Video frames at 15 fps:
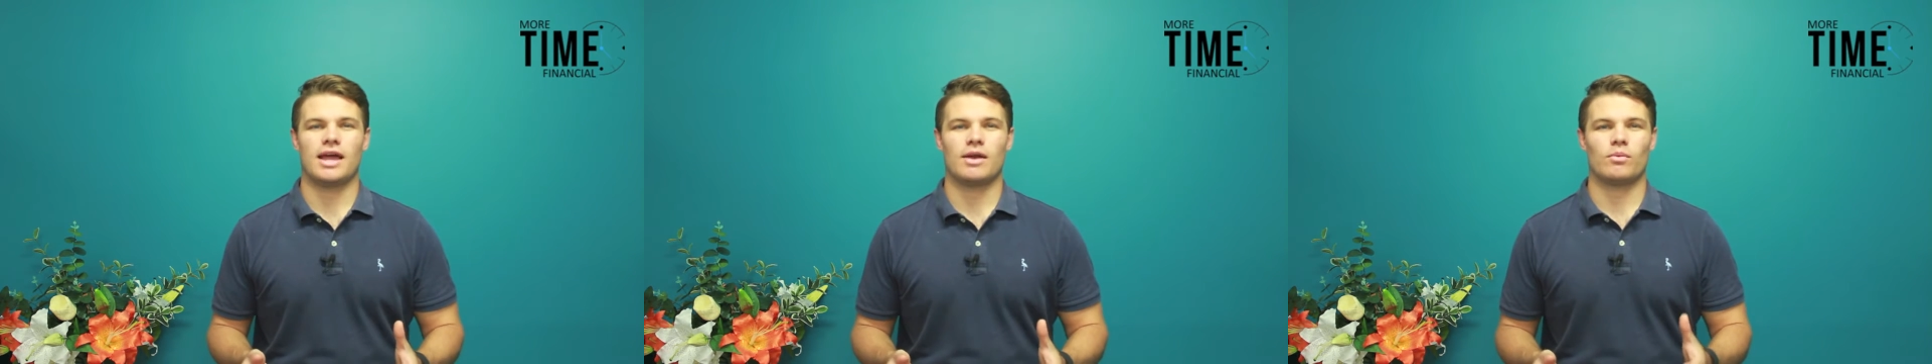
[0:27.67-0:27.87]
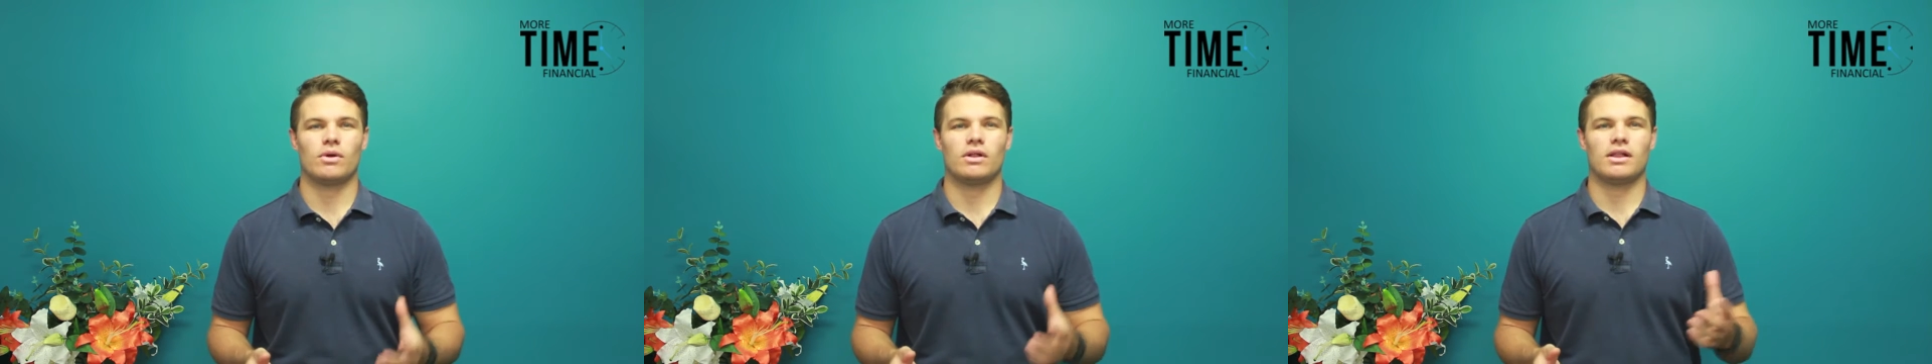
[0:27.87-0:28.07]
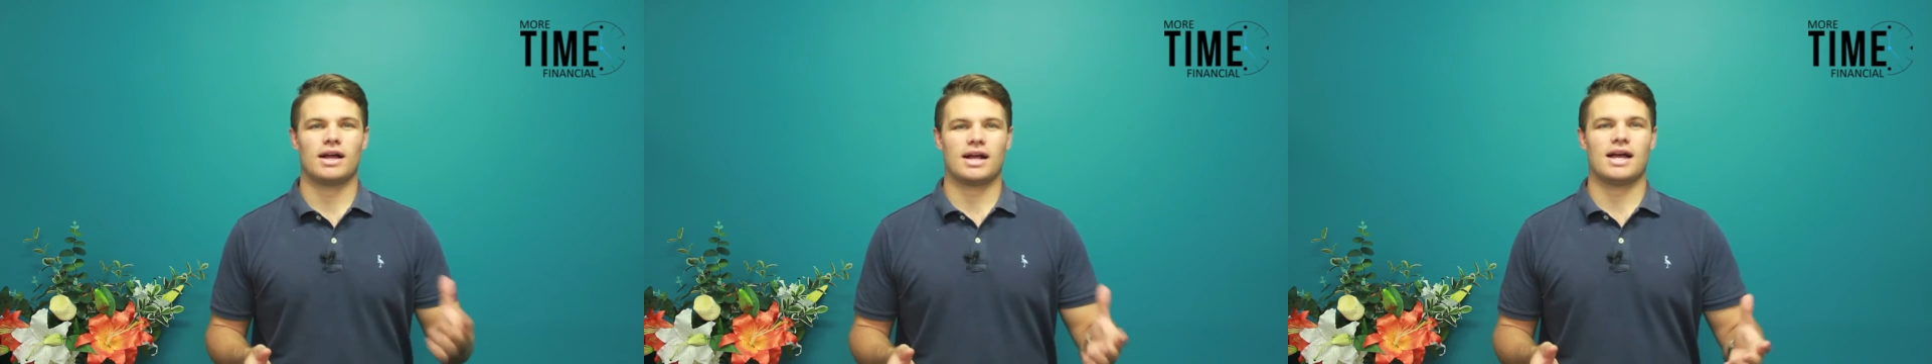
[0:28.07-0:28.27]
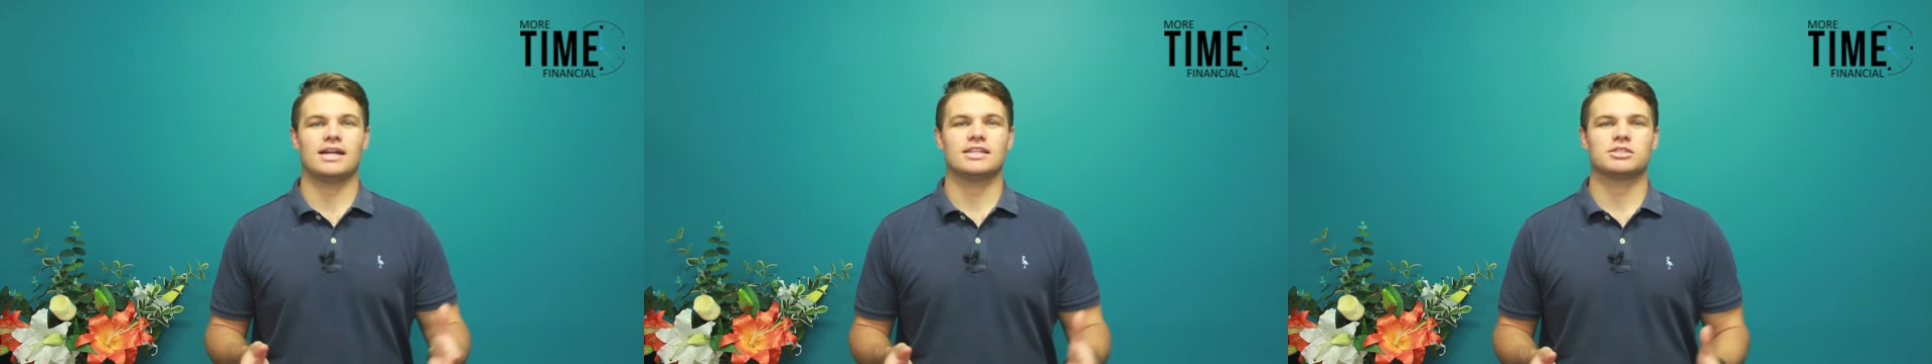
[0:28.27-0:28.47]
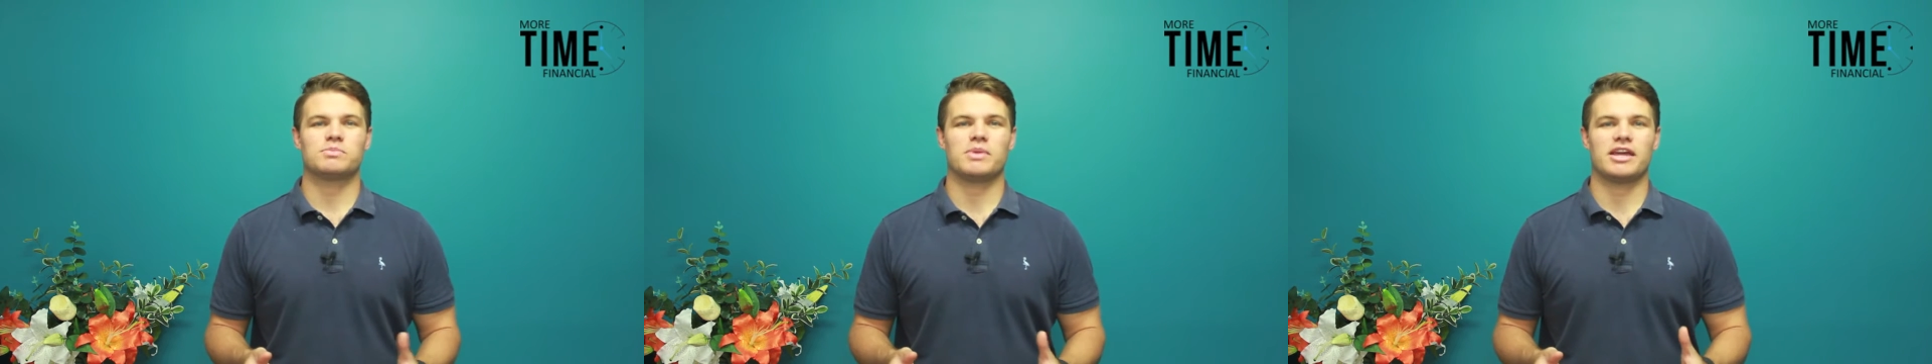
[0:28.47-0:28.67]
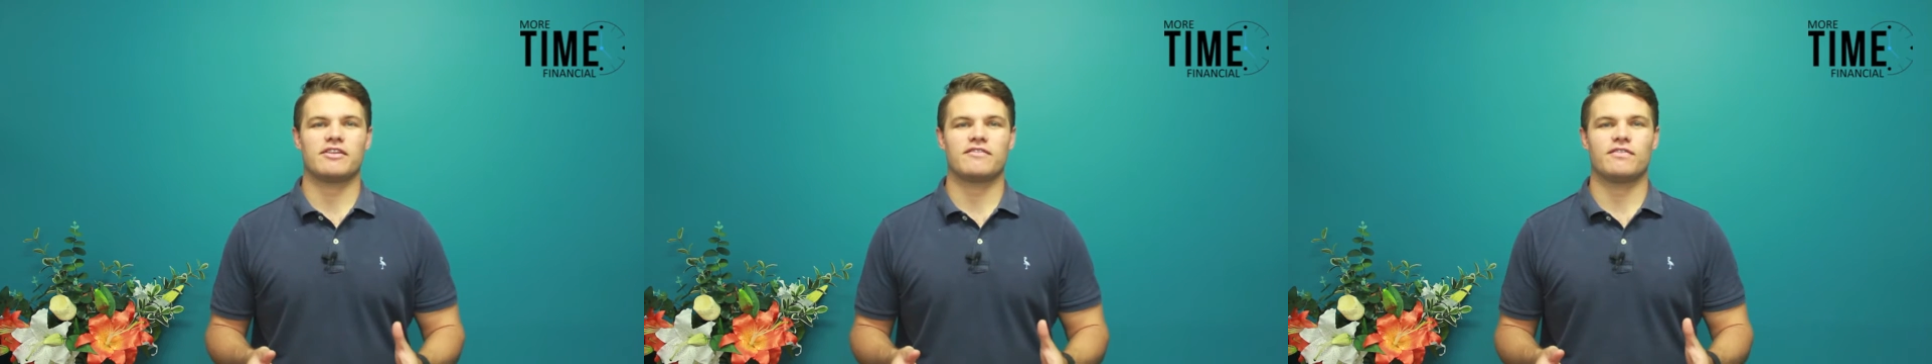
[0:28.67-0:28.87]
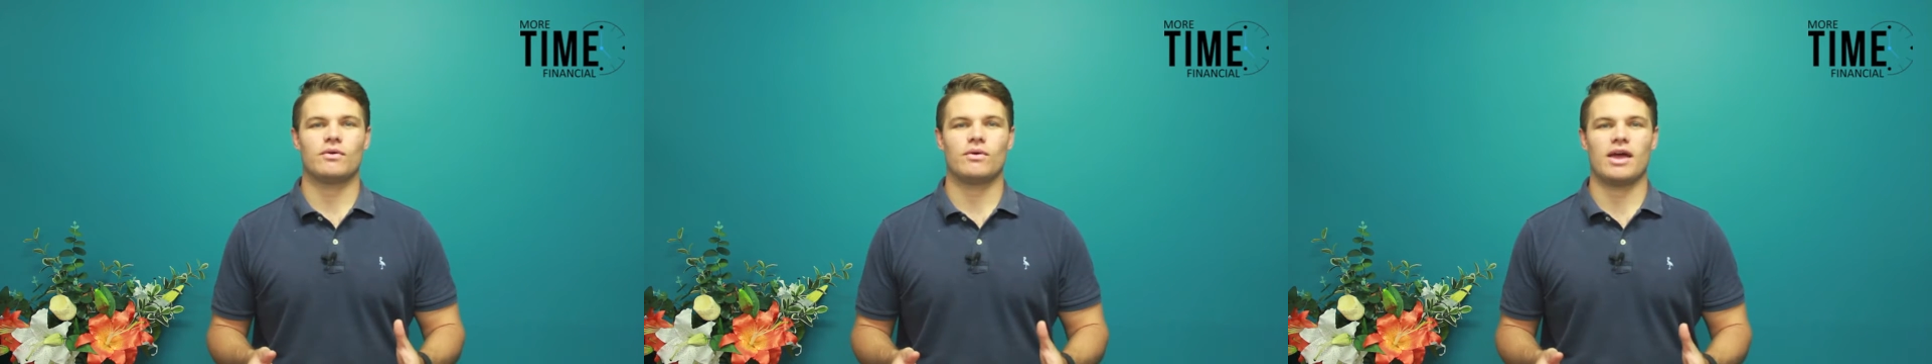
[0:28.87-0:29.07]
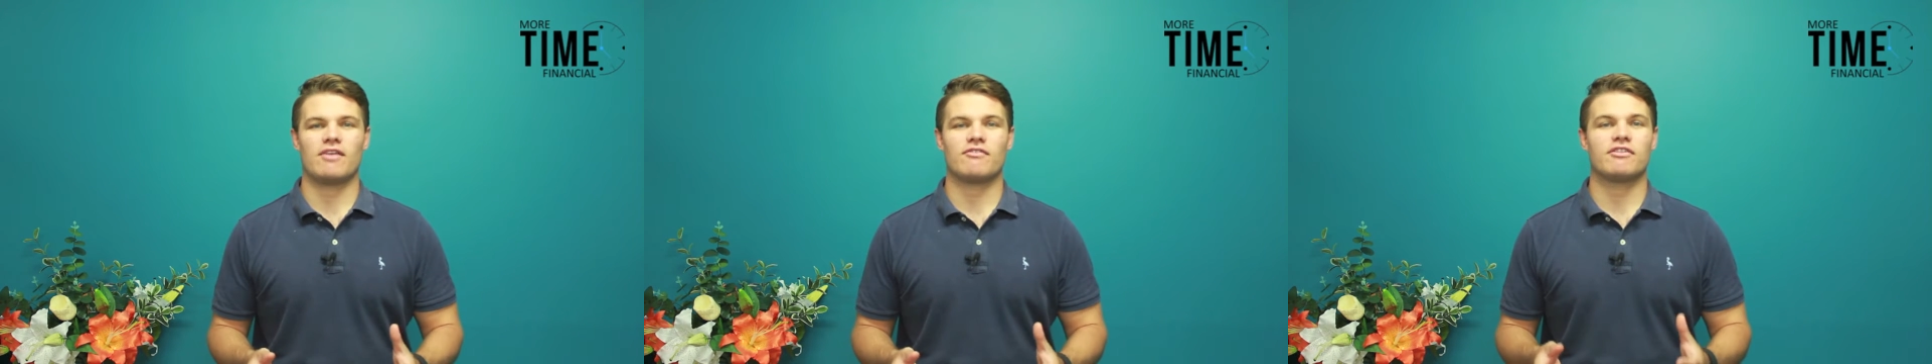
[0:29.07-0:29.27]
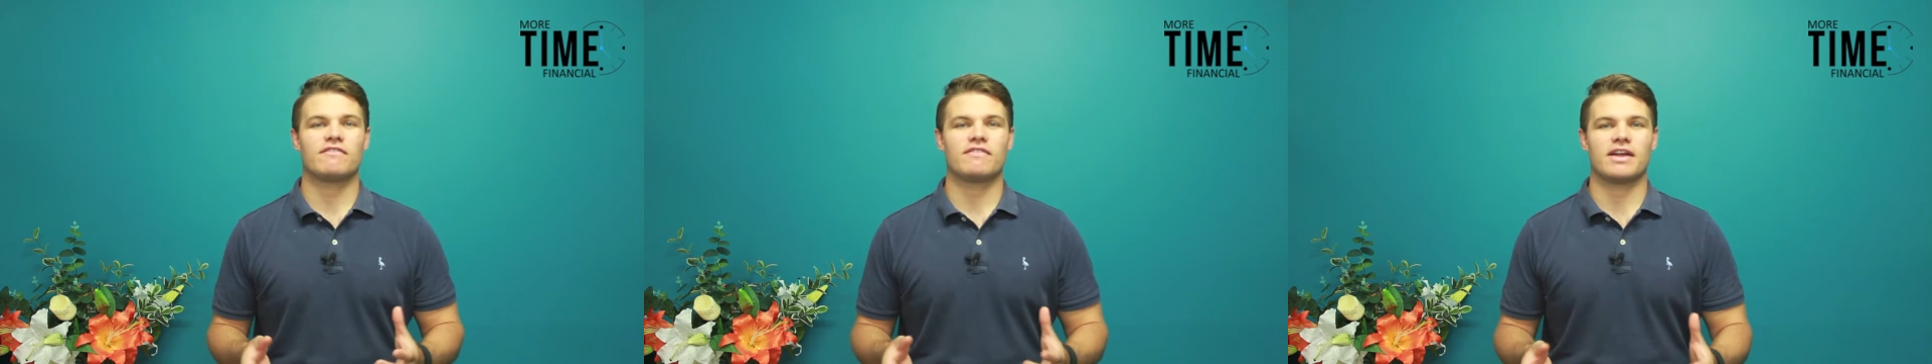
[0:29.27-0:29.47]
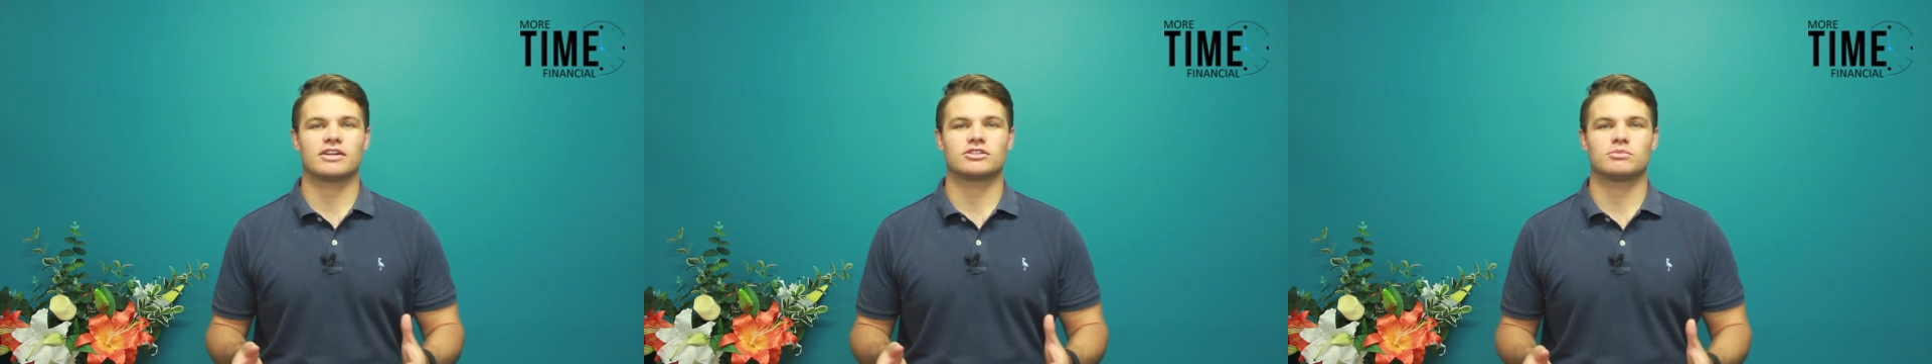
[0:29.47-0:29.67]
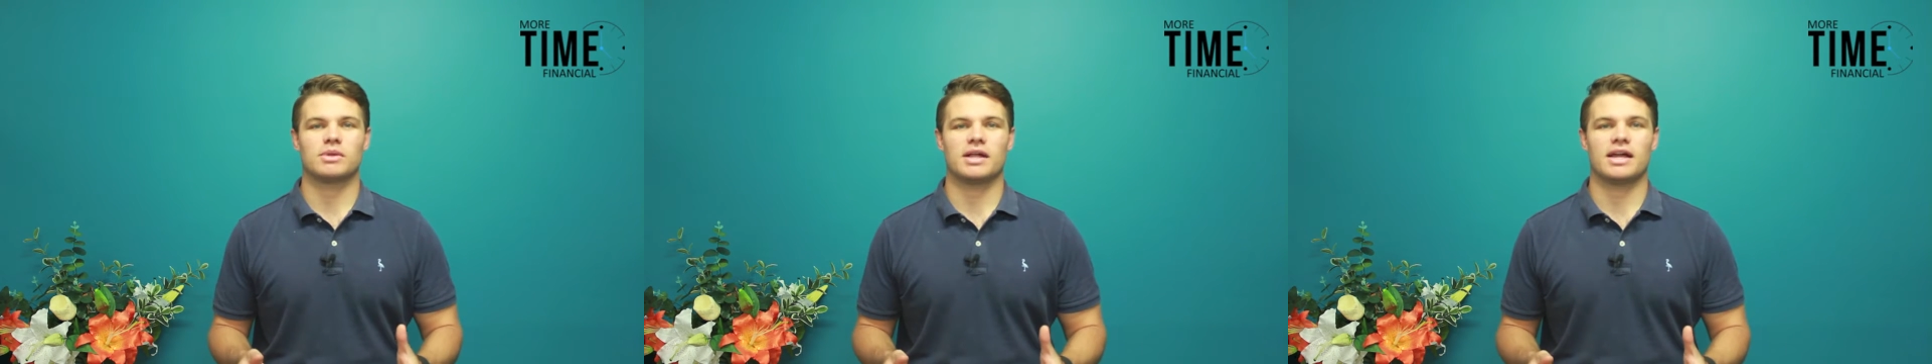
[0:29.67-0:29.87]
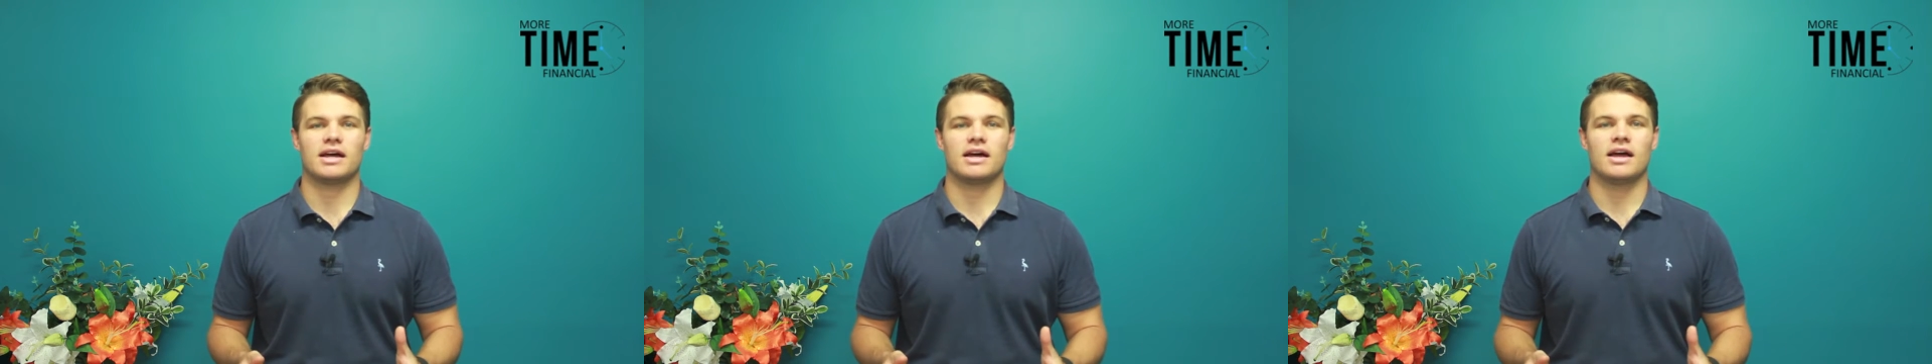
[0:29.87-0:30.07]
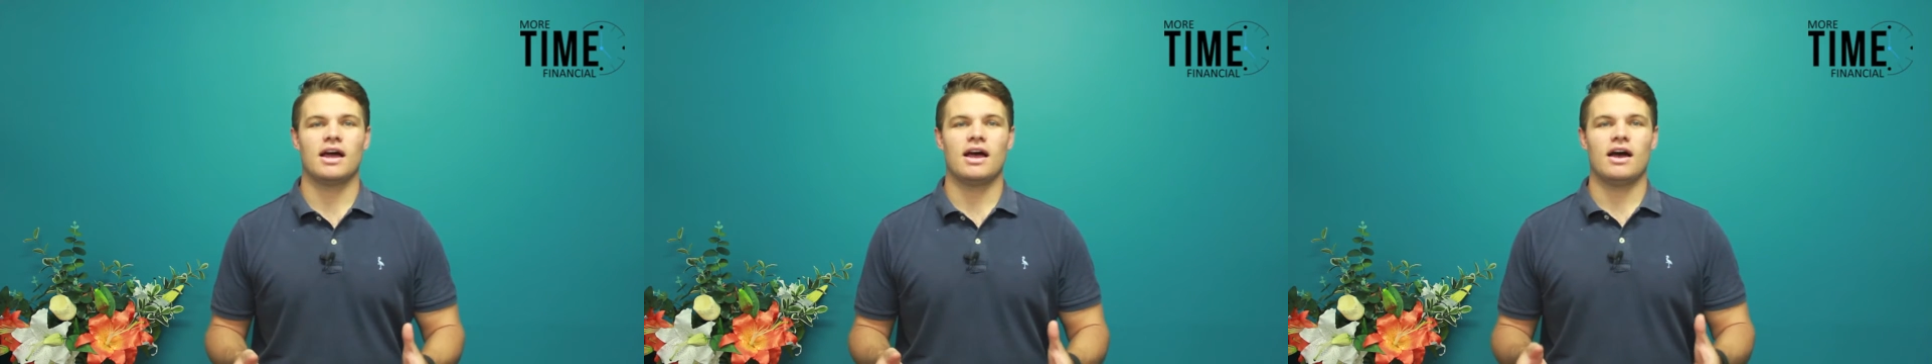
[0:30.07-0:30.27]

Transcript: And while I can't speak for every financial planner,